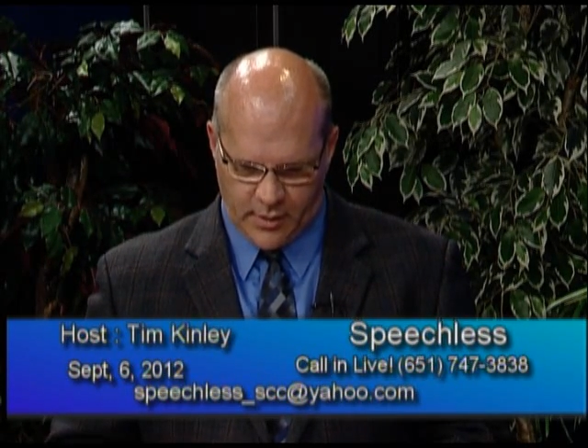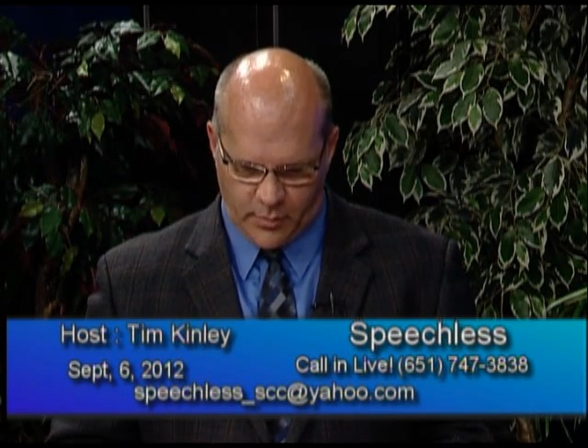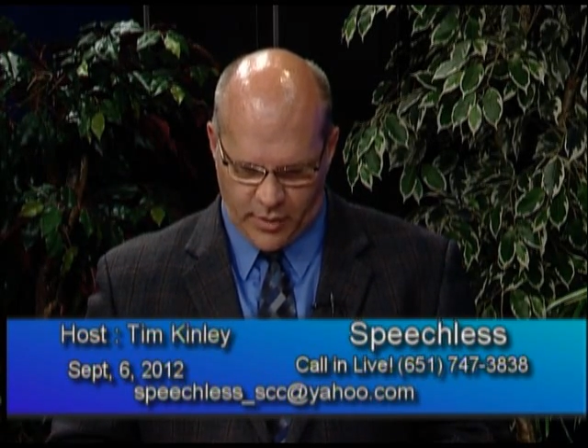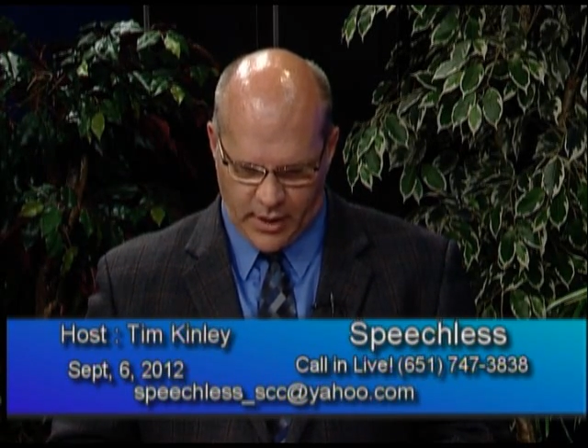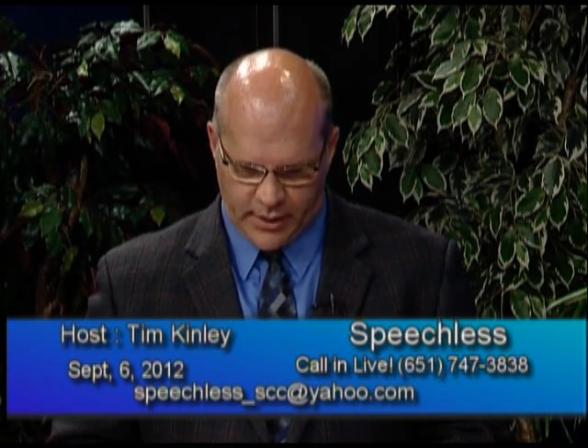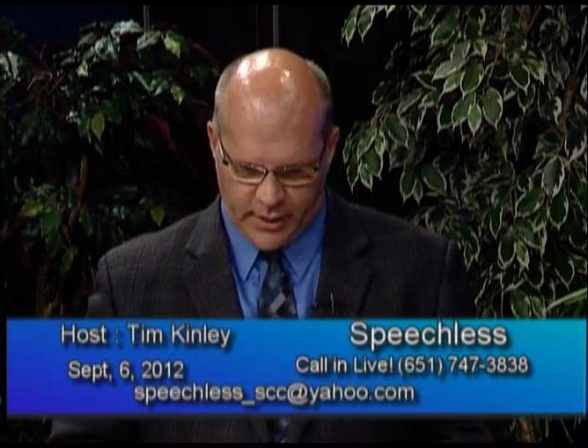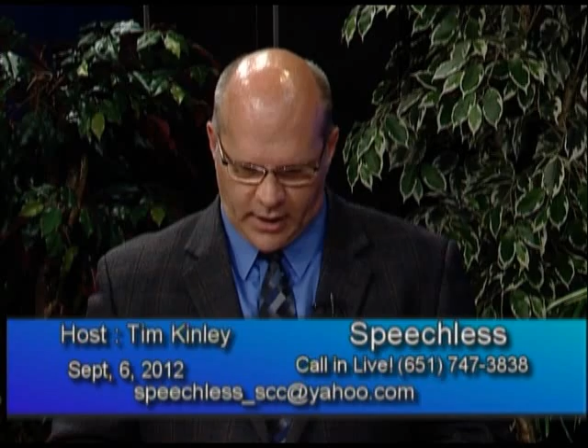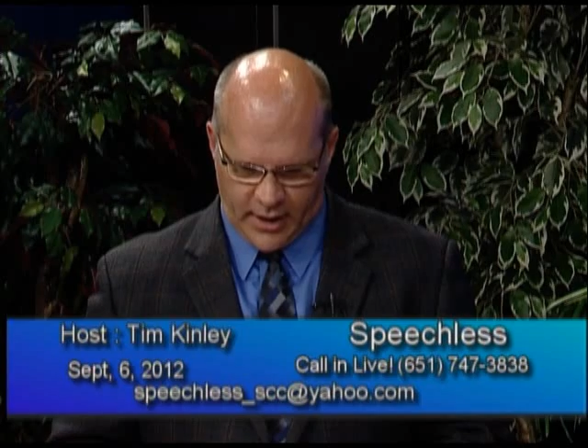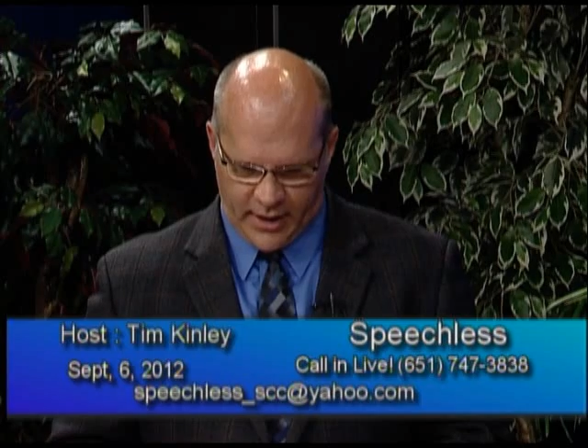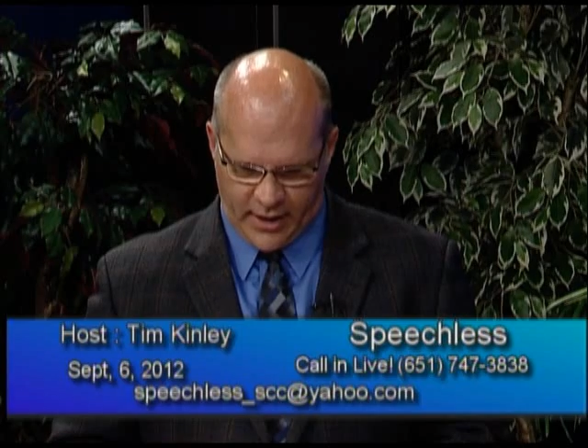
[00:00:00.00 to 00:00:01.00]
But
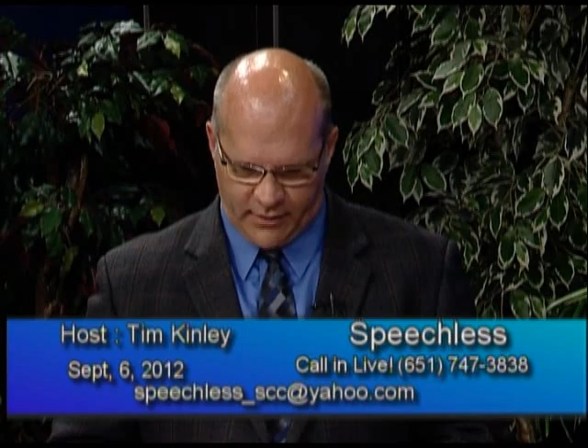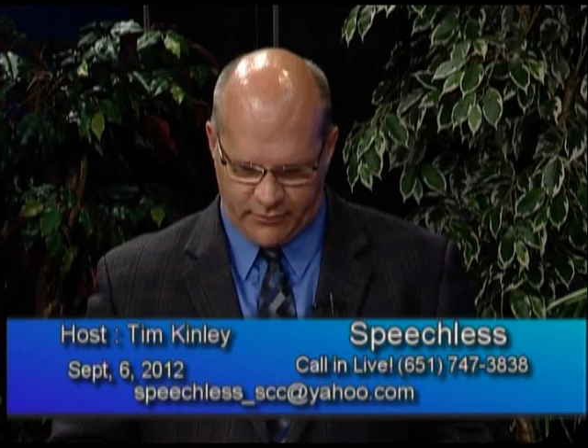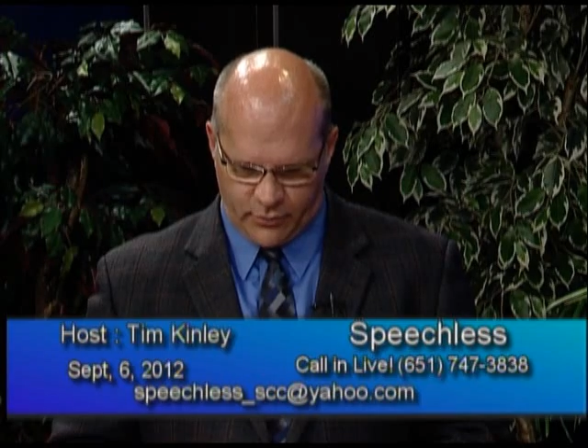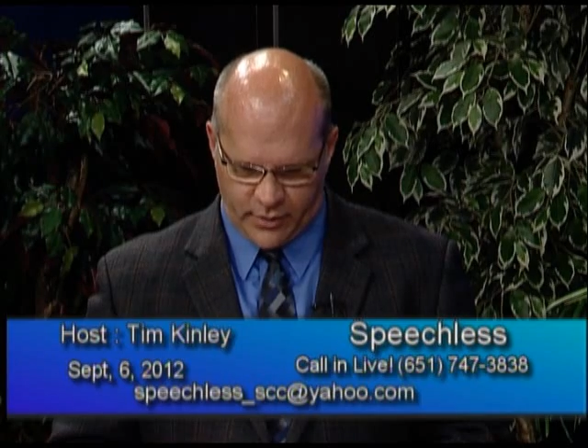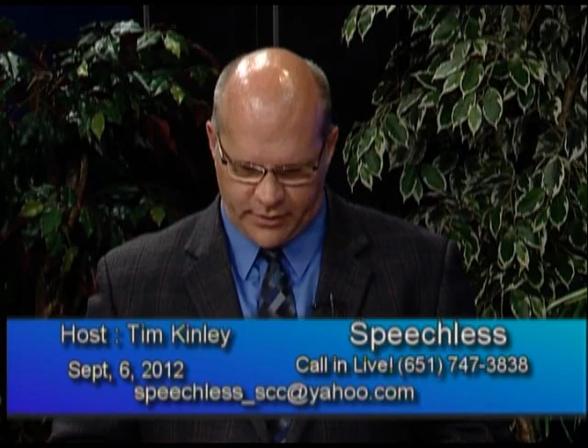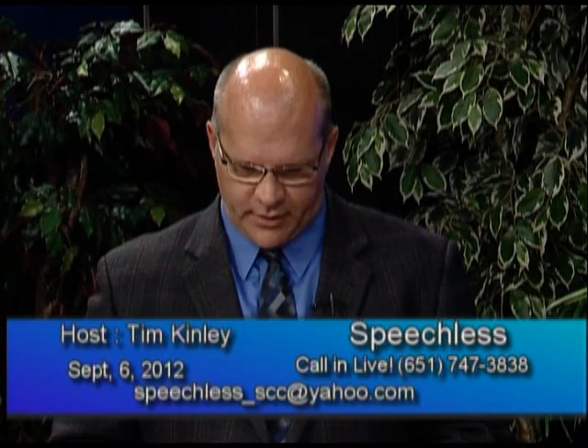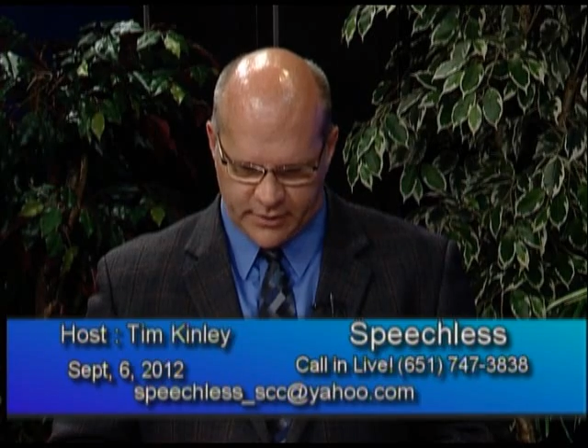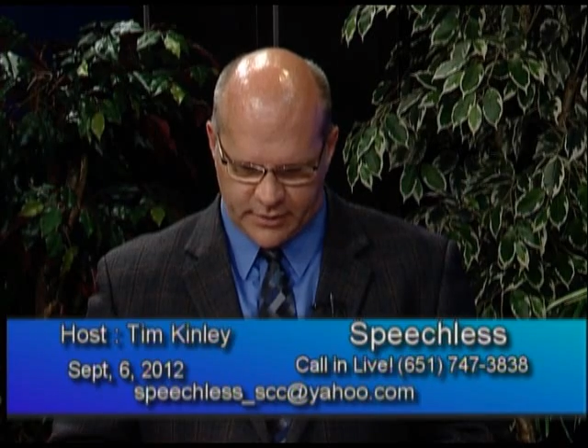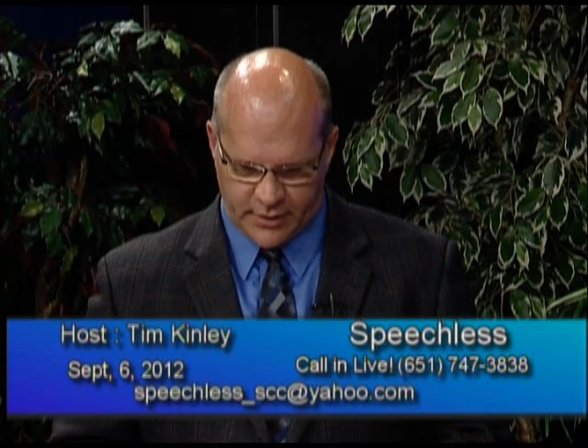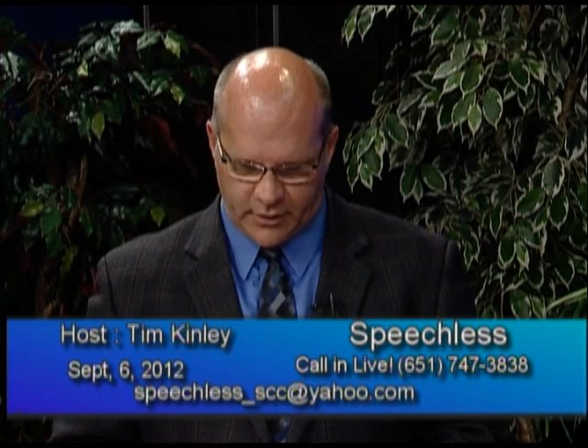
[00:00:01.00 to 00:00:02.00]
I have with
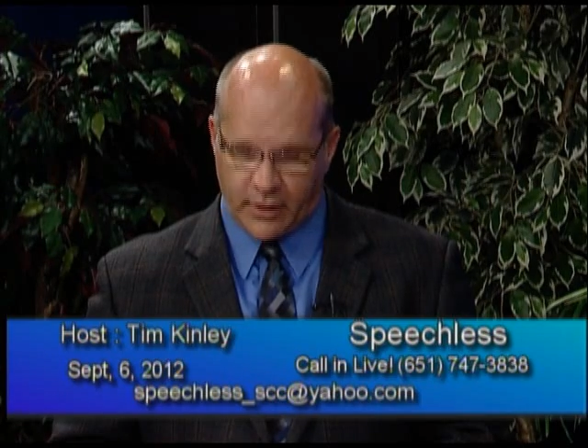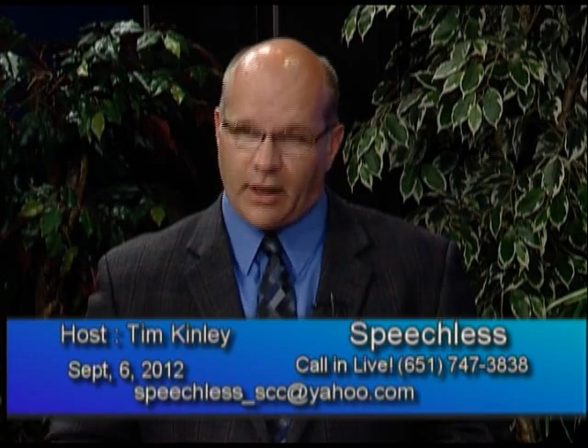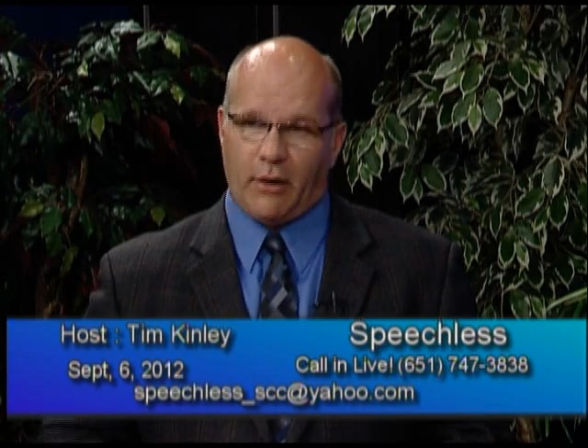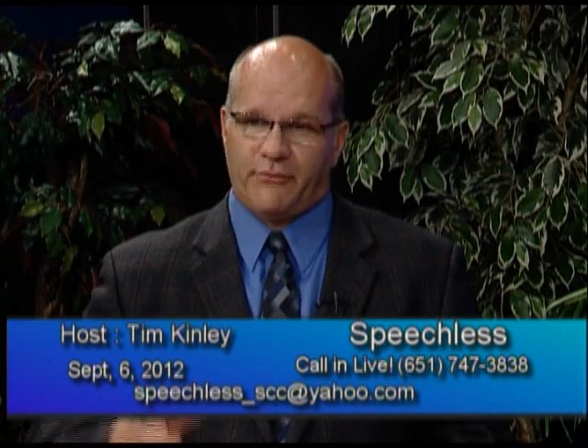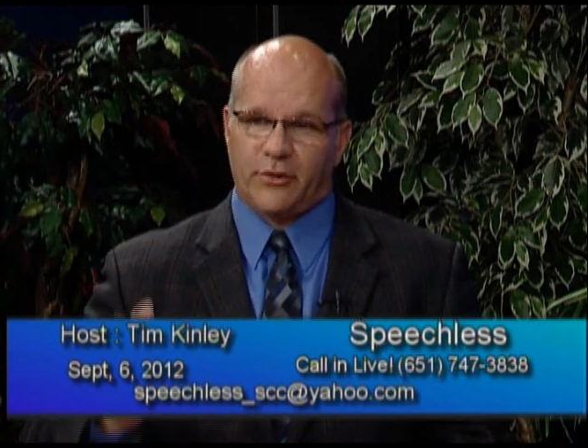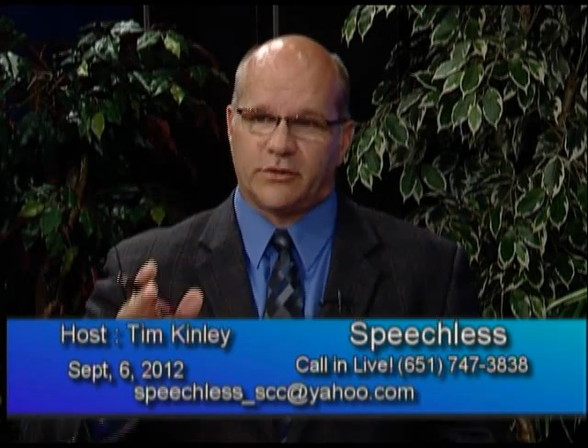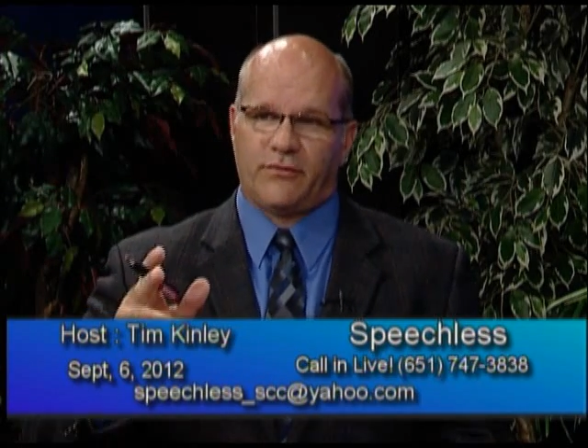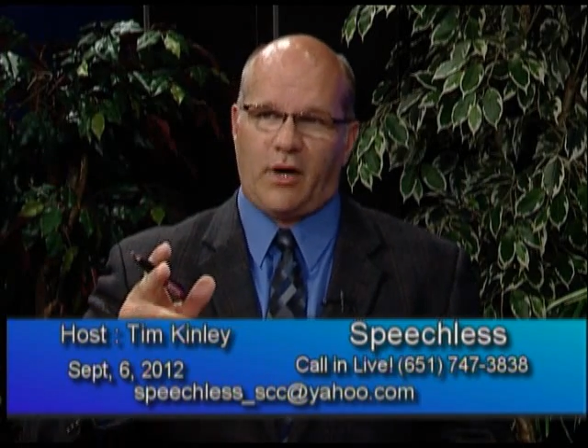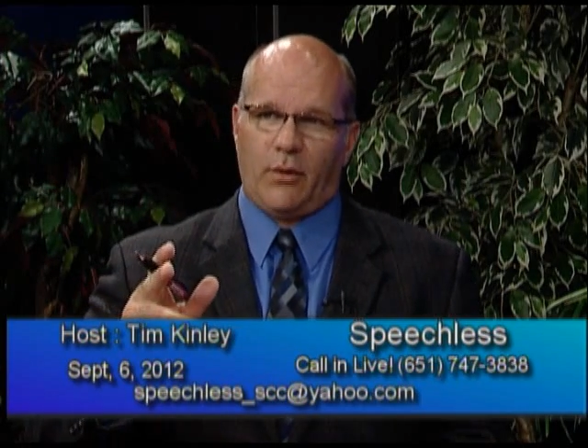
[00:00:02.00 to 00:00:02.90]
us here, and first of all,